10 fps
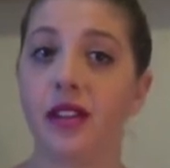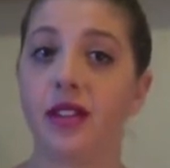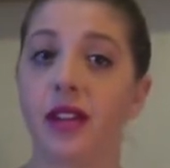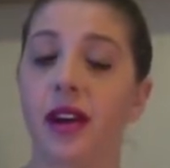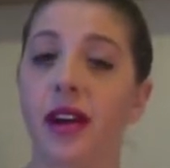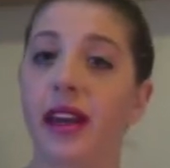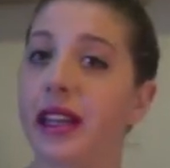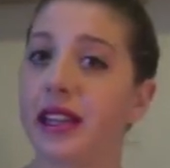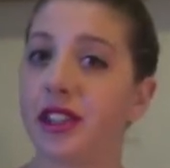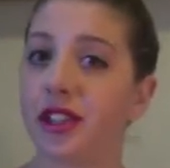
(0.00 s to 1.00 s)
So
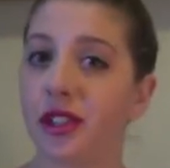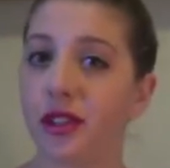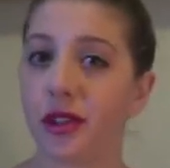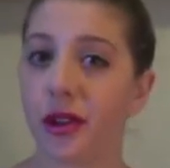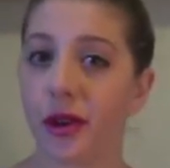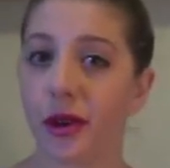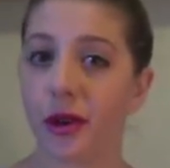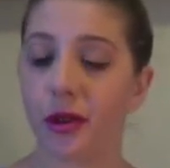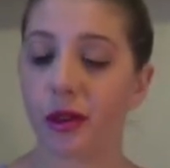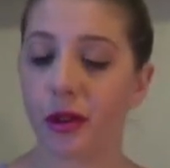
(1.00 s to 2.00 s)
in addition
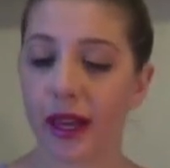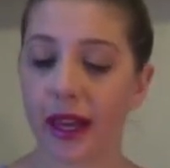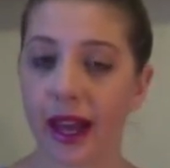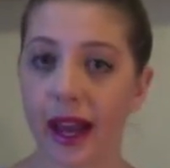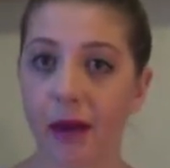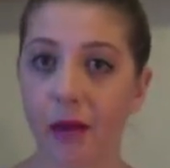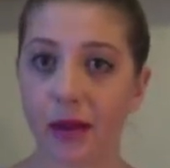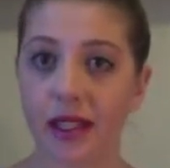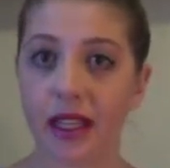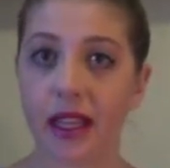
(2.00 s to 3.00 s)
to looking at what
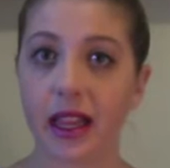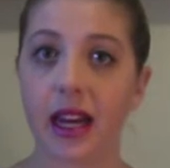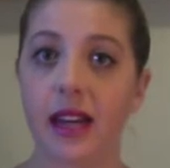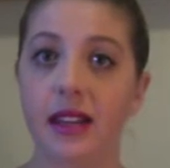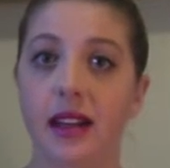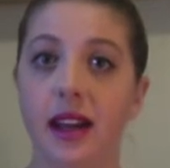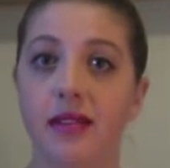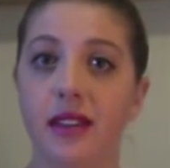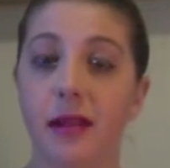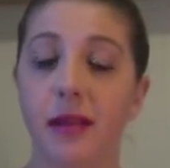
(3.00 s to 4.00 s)
we did in class,
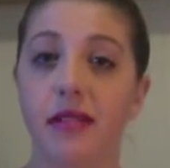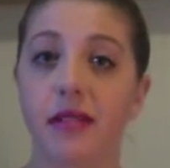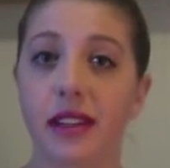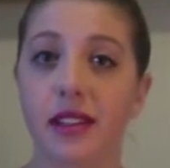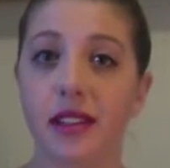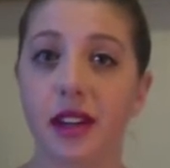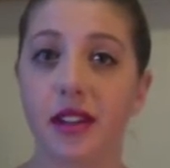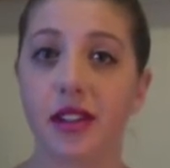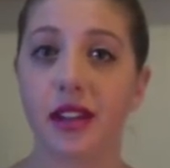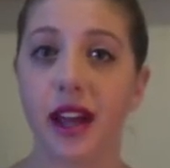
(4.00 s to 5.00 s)
I've done a bit of
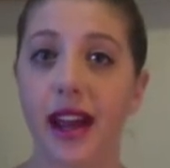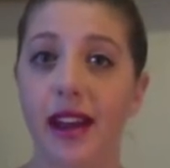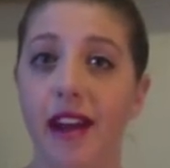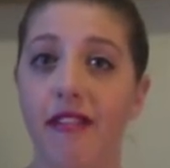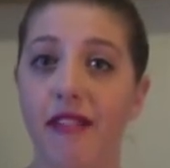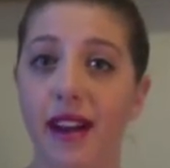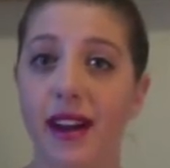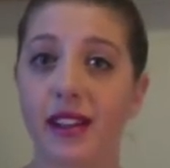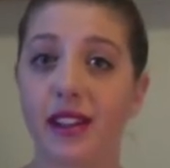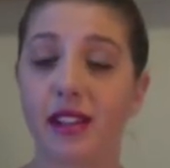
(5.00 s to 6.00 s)
research and I've
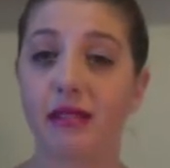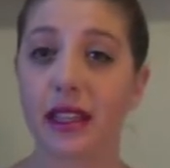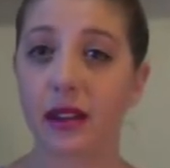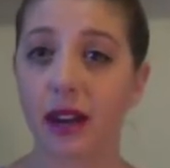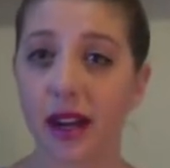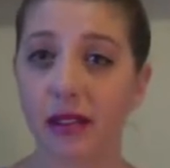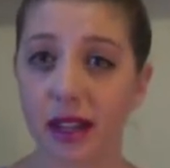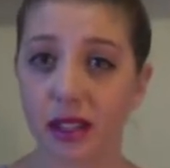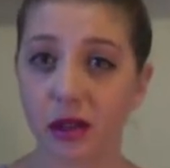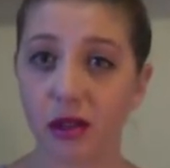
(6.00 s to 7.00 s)
found a really great
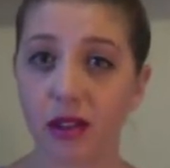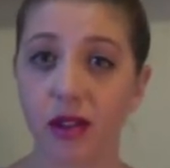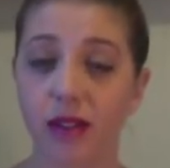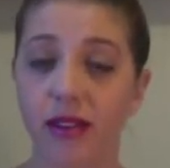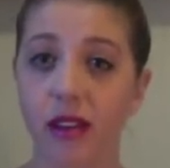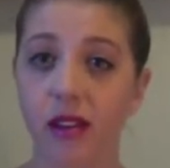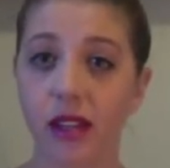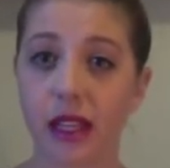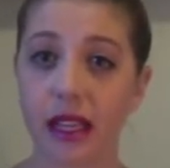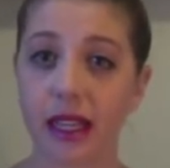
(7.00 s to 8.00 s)
resource. So I've
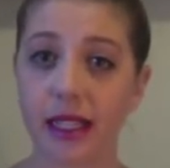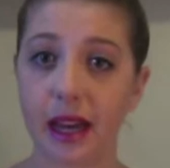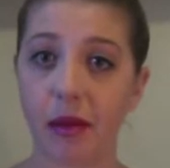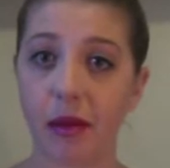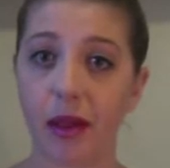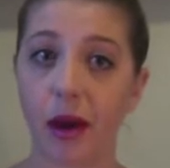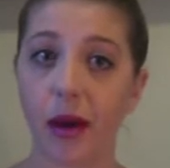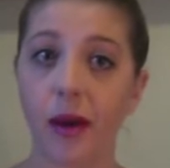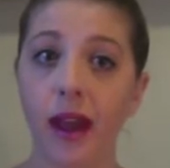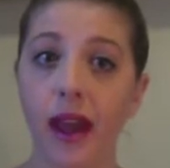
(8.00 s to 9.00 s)
included a link down below.